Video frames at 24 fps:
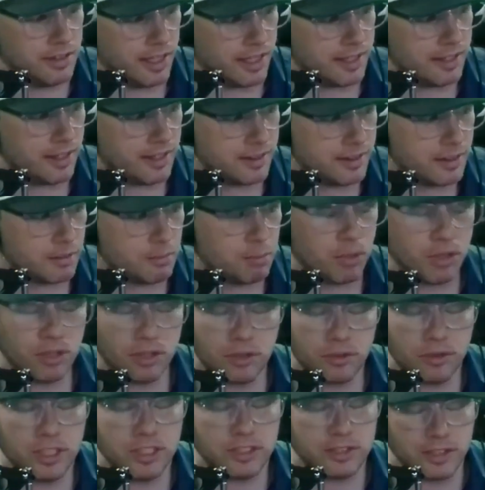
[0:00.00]
I think part
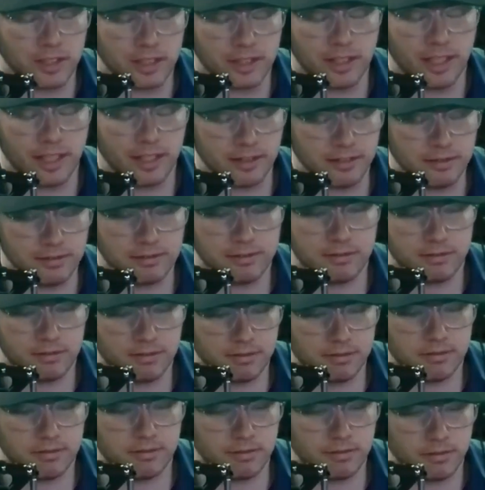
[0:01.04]
of the reason that
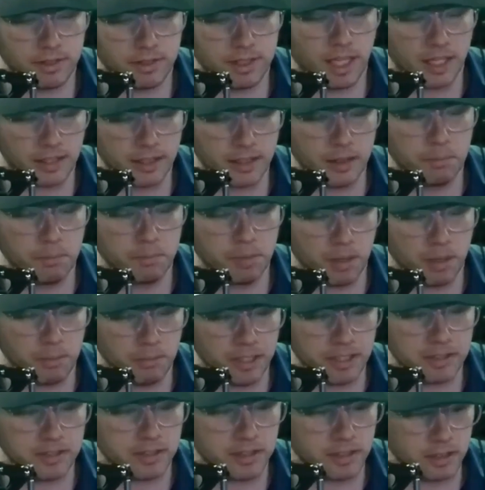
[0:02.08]
got
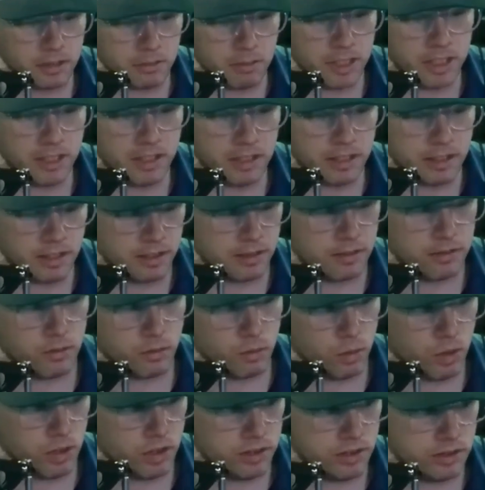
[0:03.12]
implemented in the
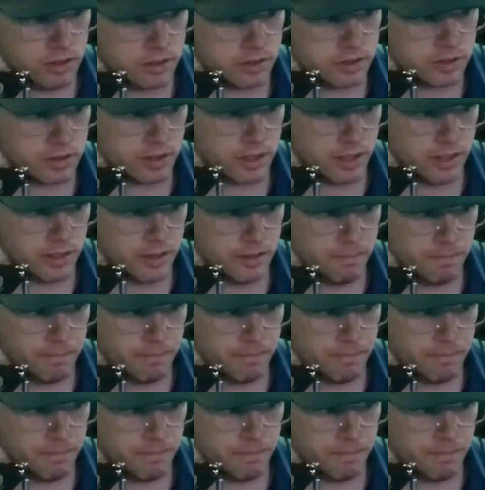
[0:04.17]
beginning was,